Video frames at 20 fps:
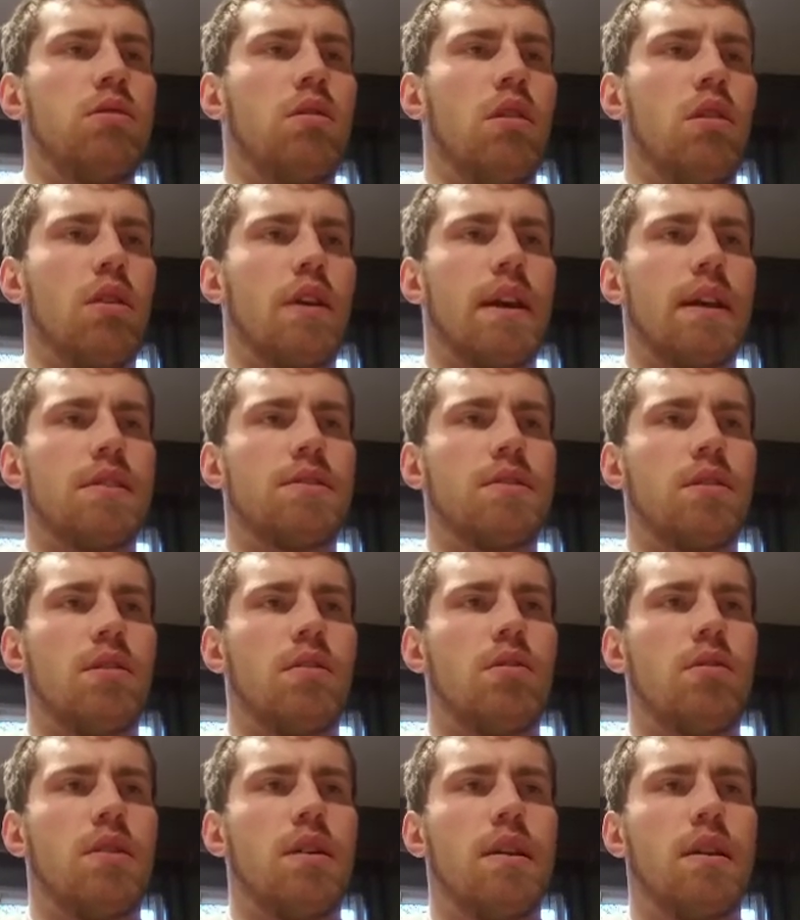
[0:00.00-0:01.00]
Okay,
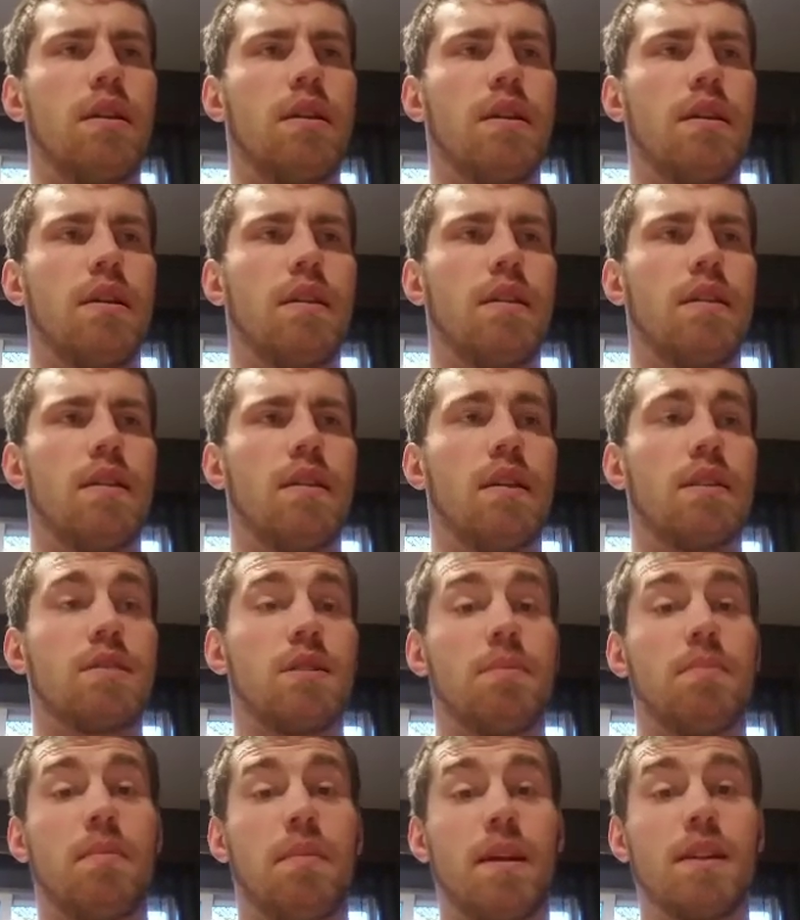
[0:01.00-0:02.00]
so that's
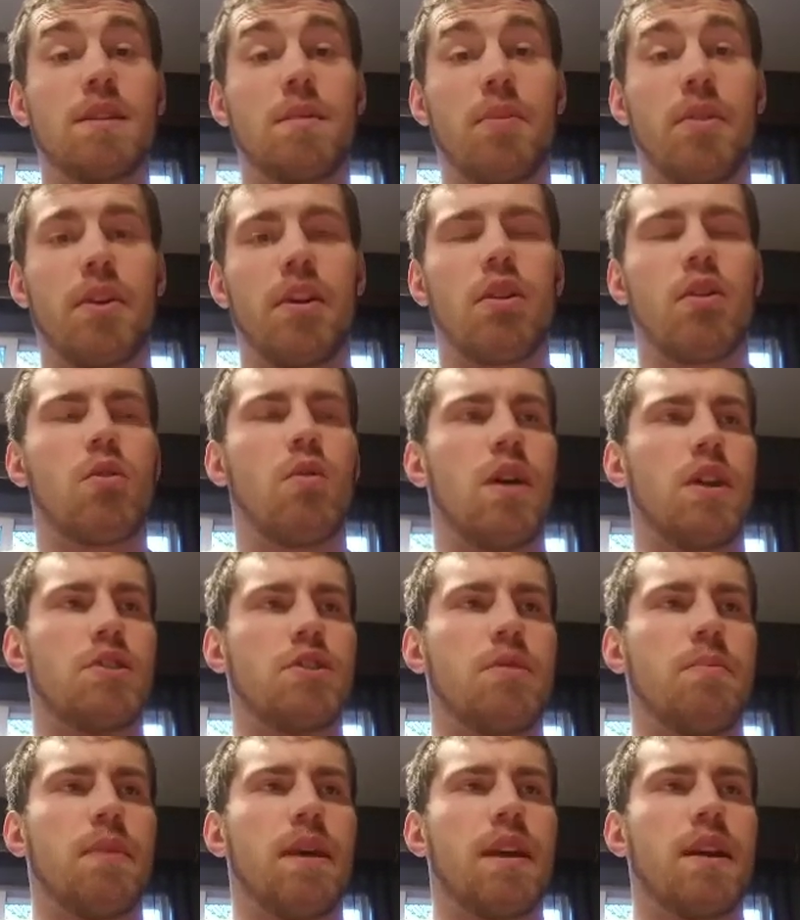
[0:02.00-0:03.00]
a pretty good
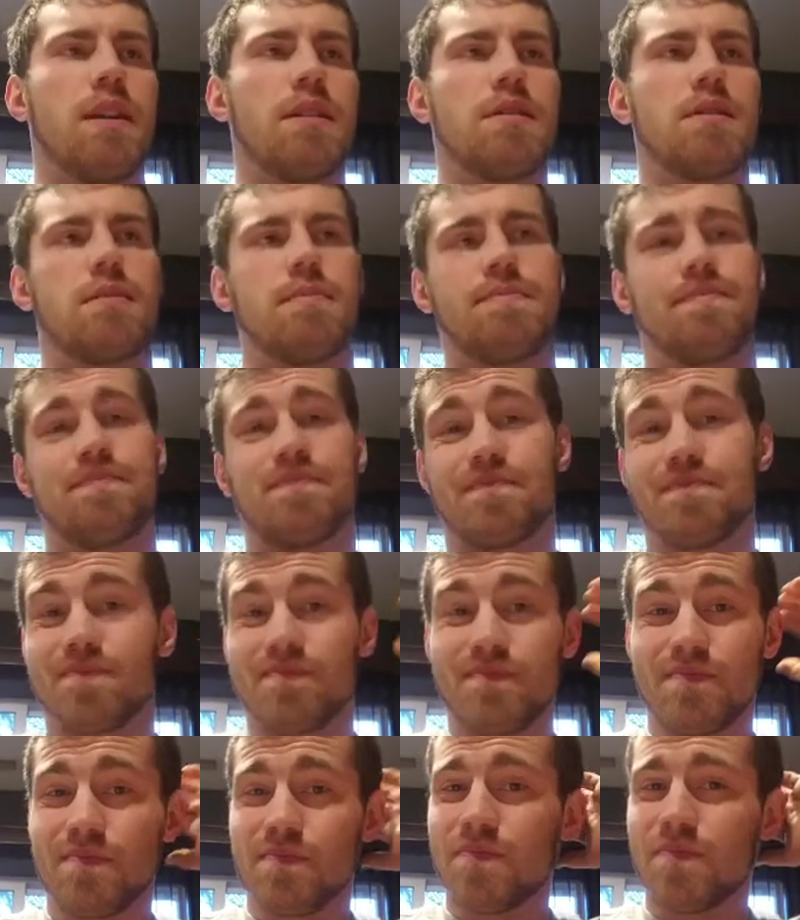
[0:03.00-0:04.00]
question, because
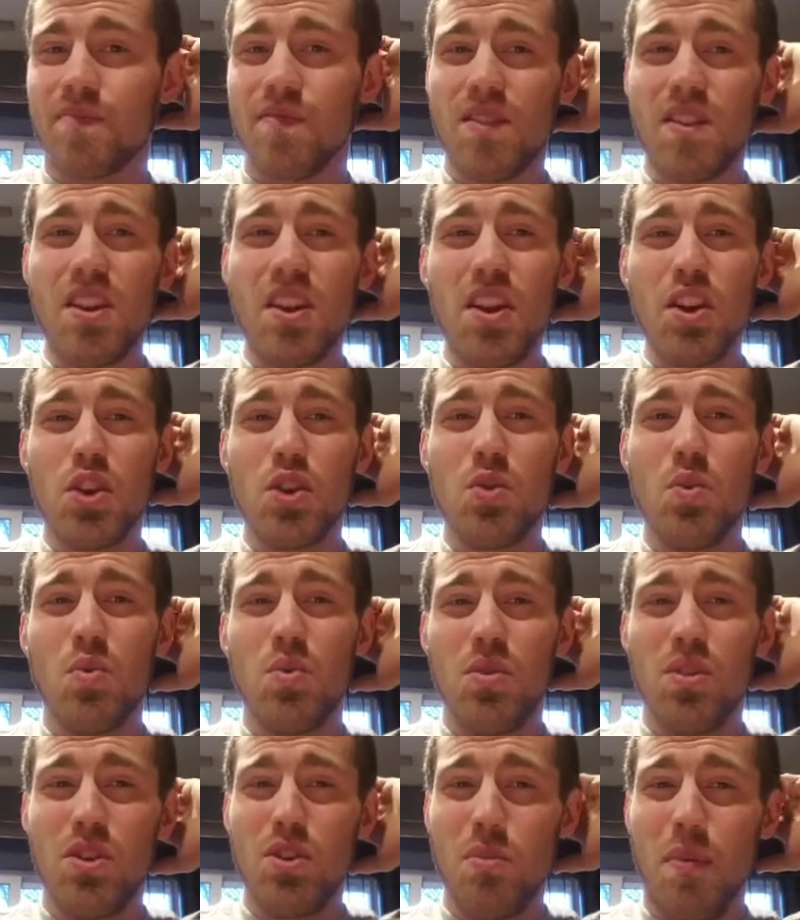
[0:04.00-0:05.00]

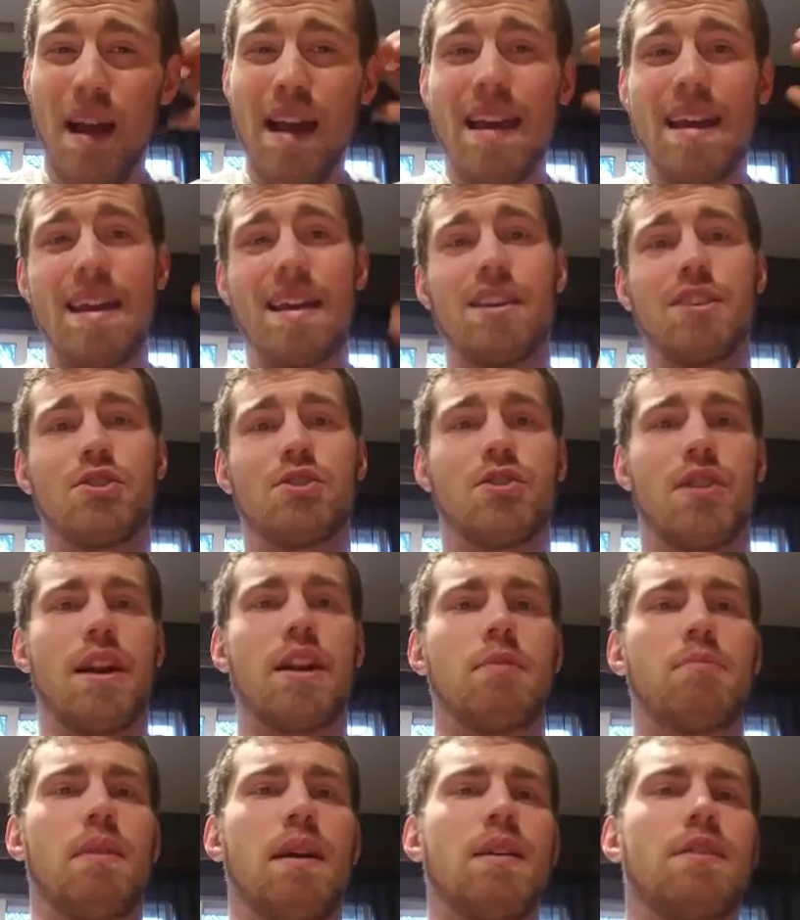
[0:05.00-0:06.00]
you might hit
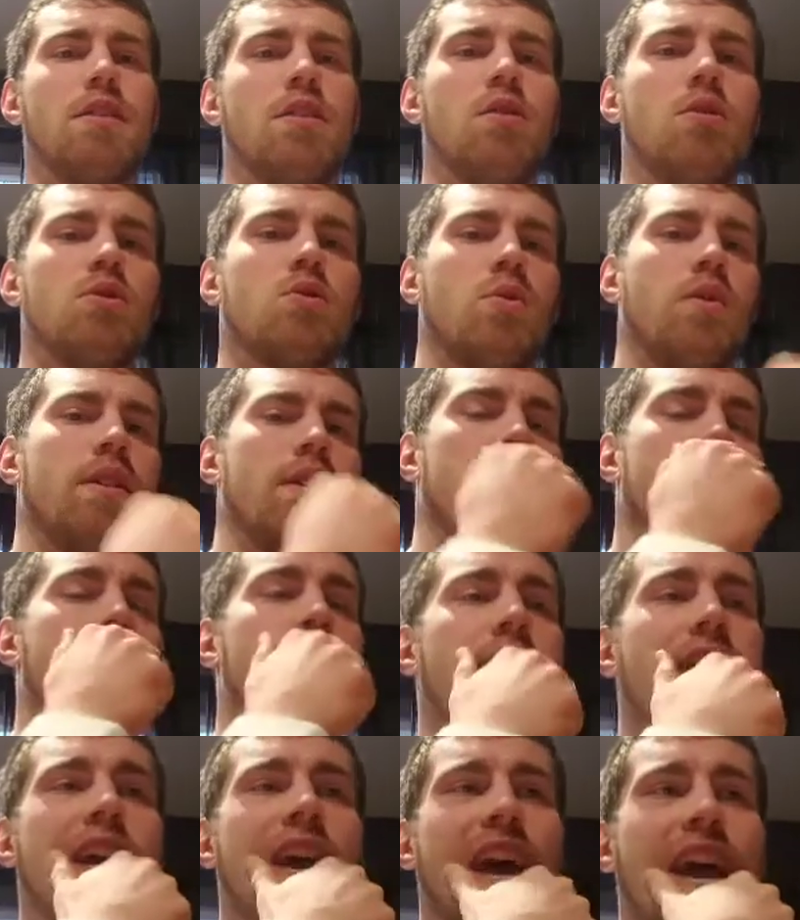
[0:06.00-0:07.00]
strength plateaus when
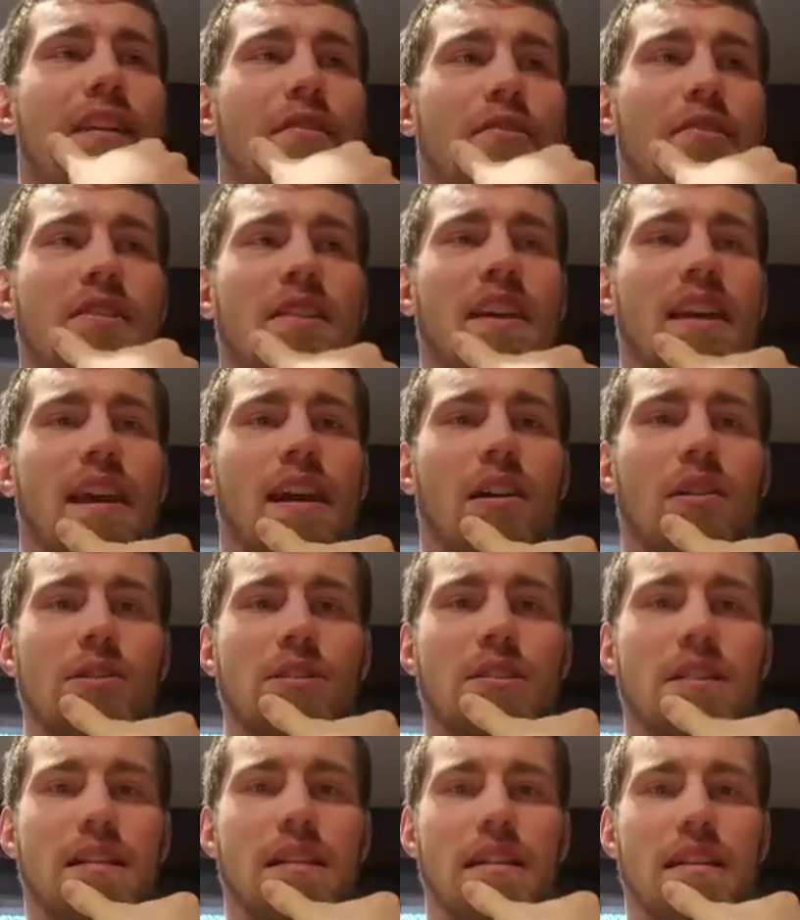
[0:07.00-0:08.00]
everything
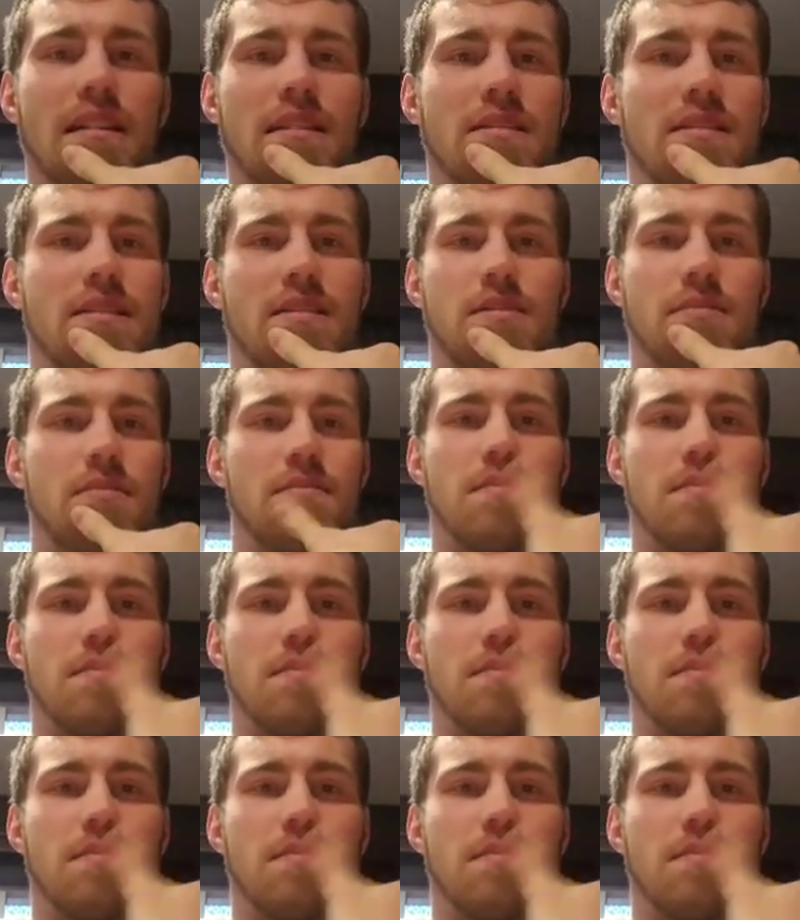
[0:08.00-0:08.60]
else is